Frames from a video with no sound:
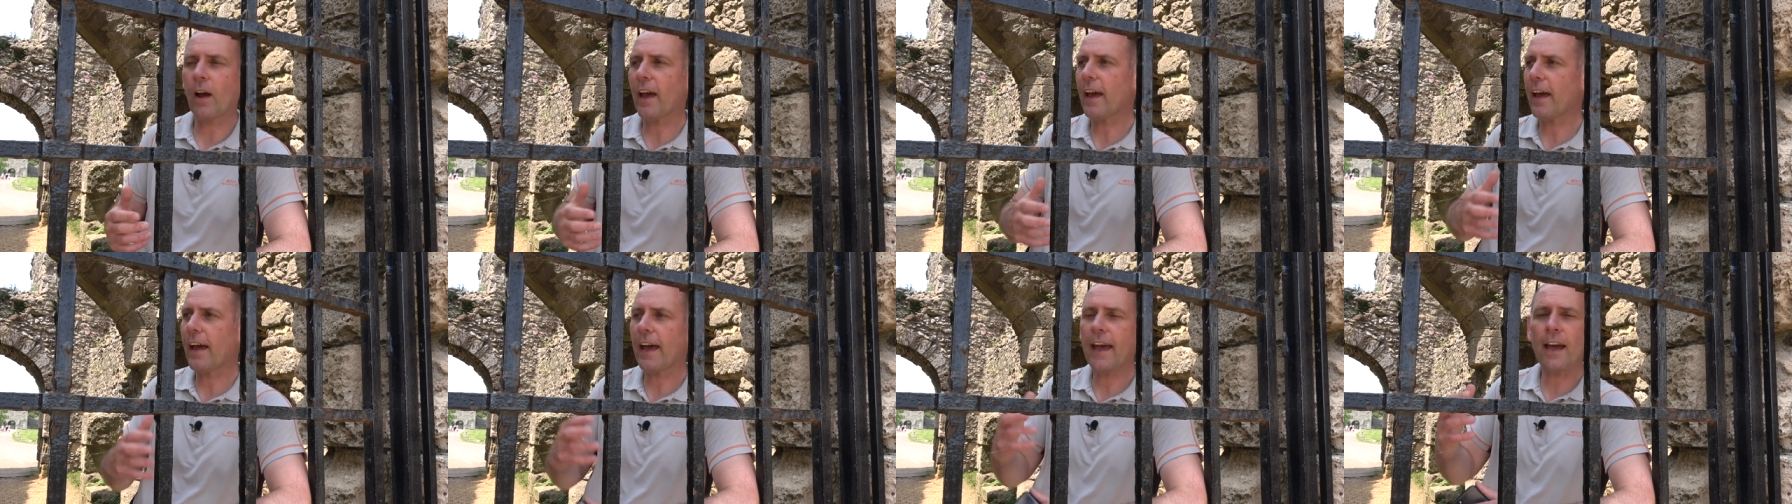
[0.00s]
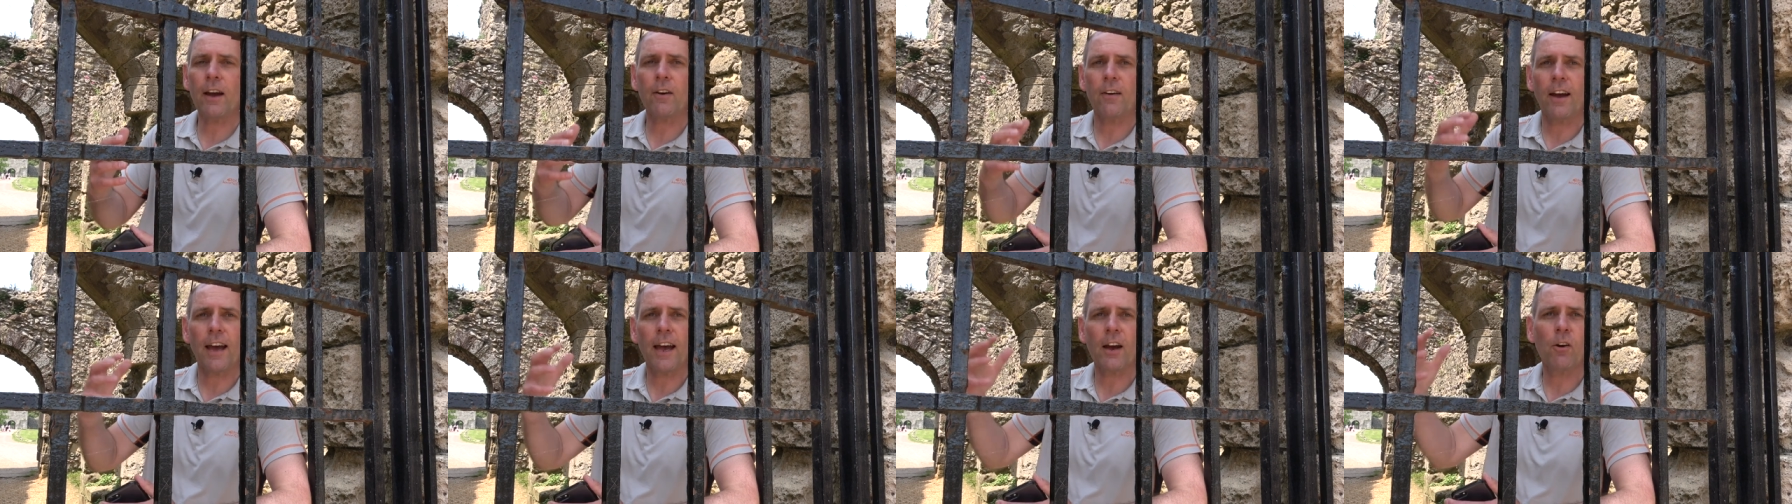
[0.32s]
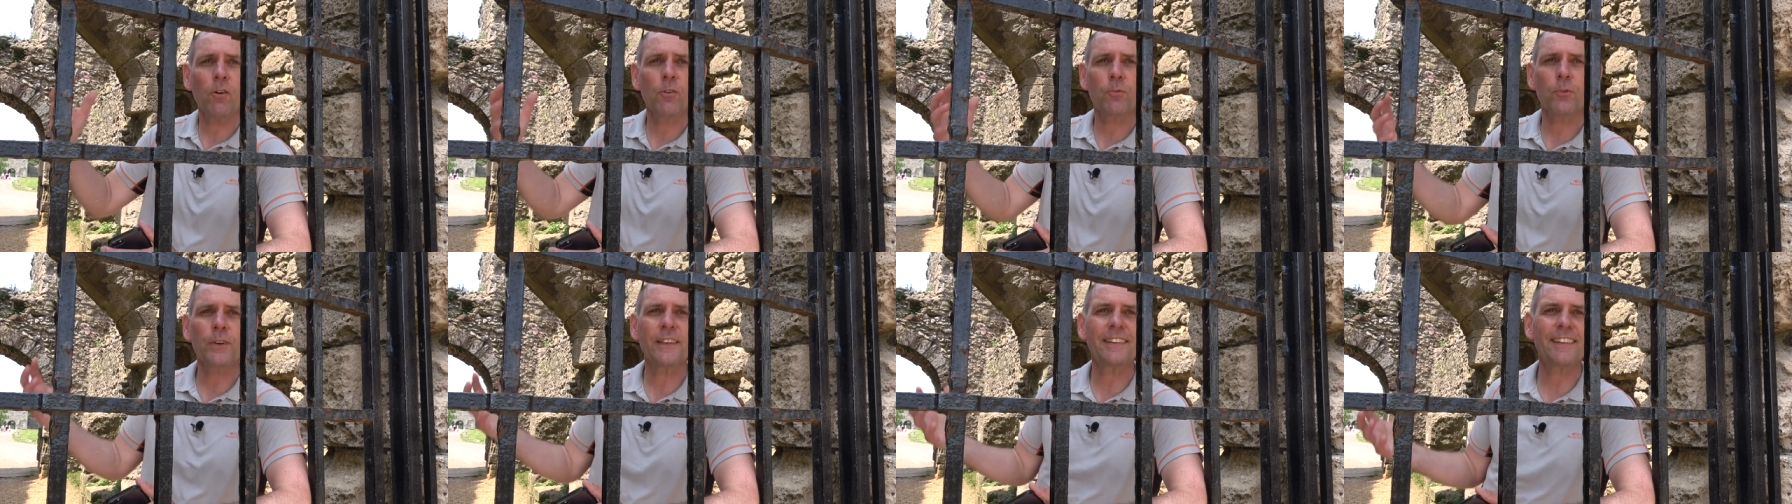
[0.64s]
How, how,
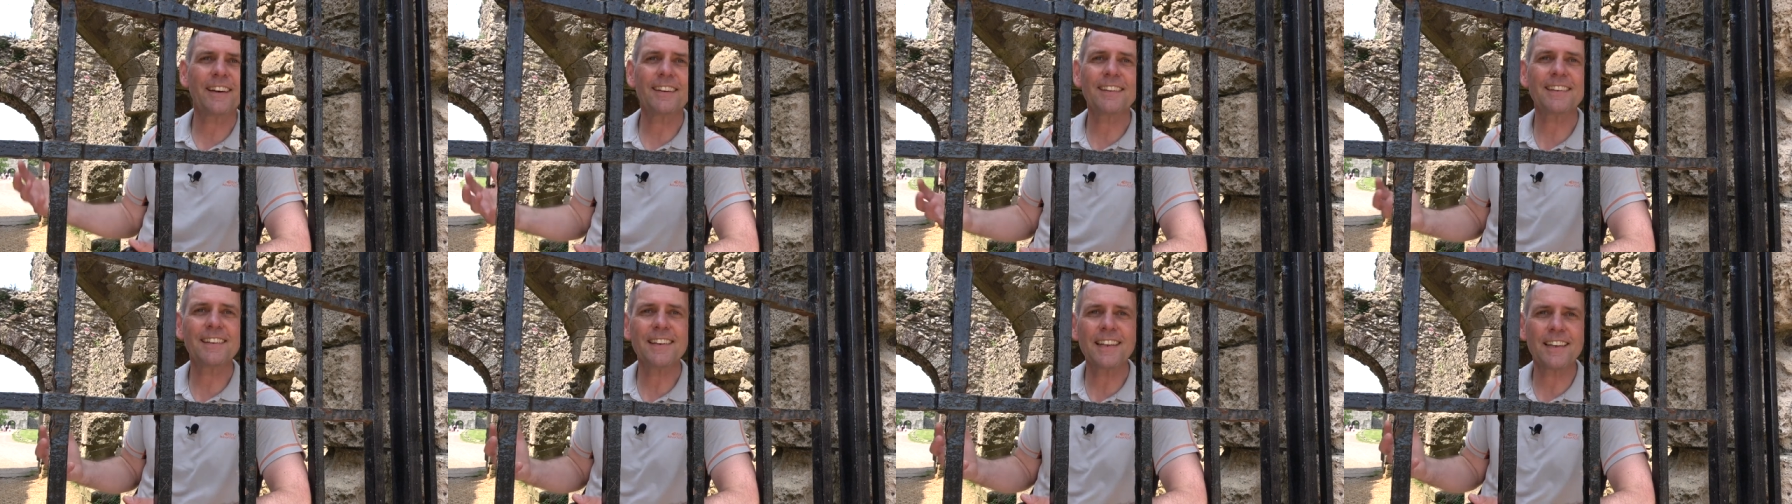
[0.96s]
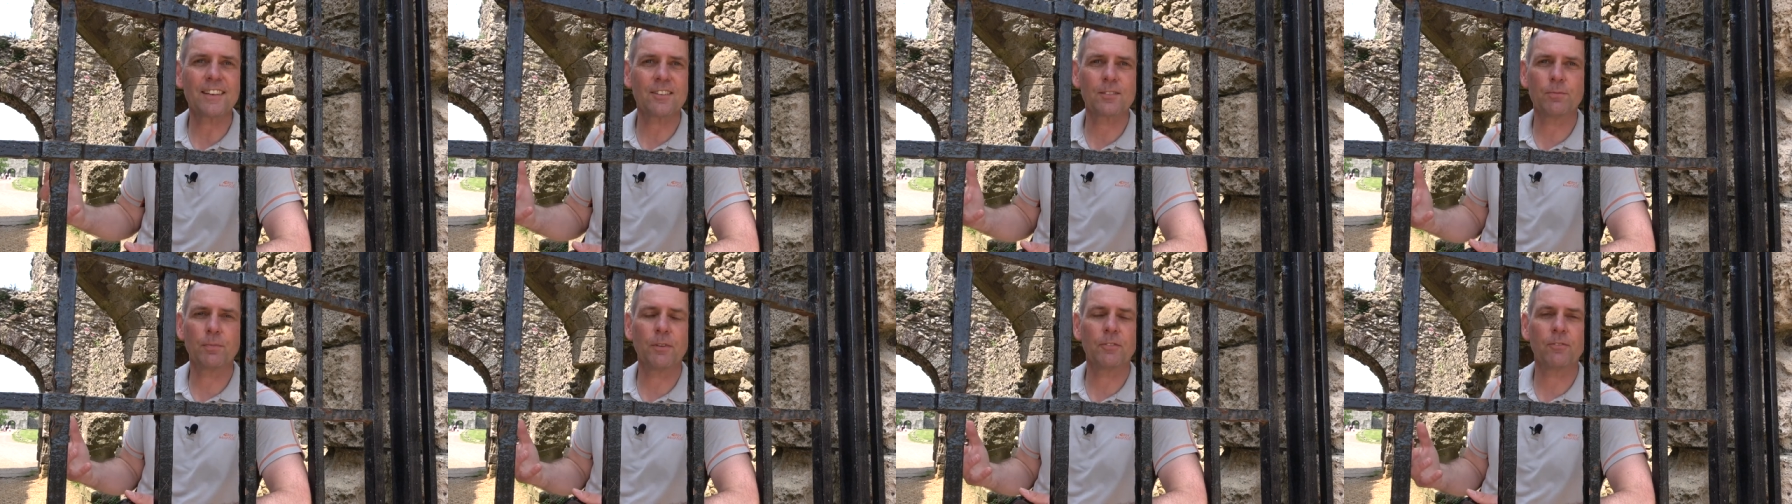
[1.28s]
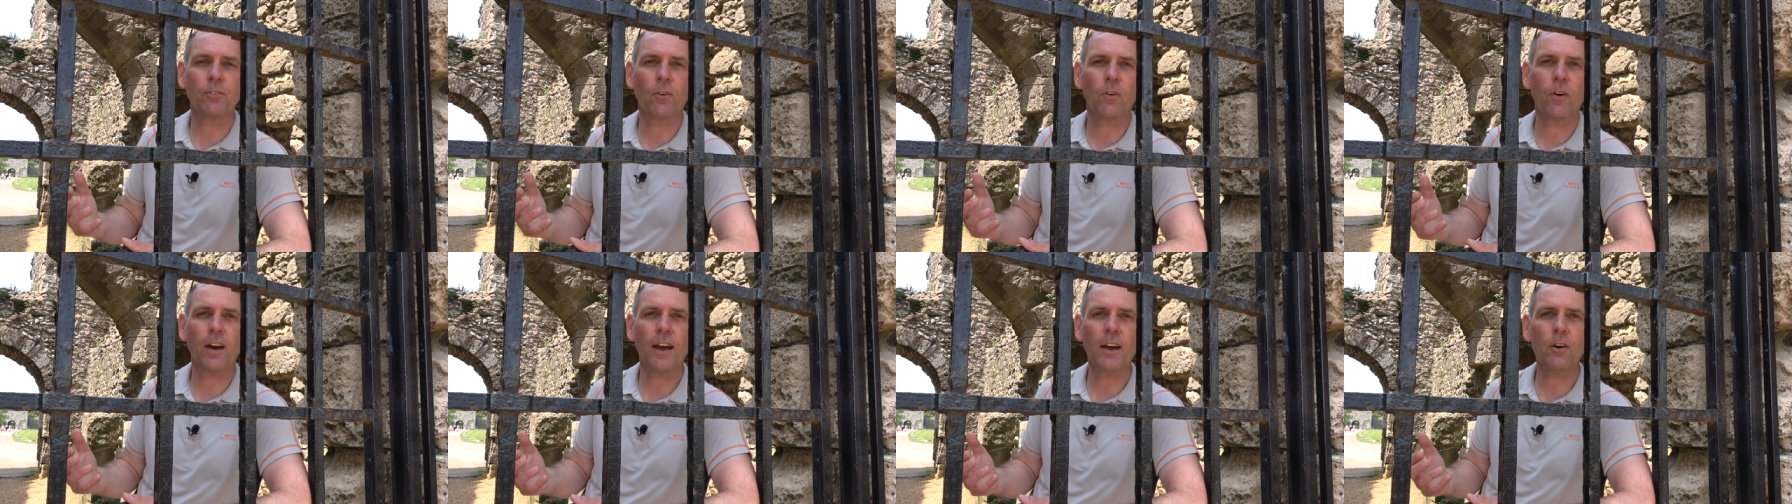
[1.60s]
how have we done this before?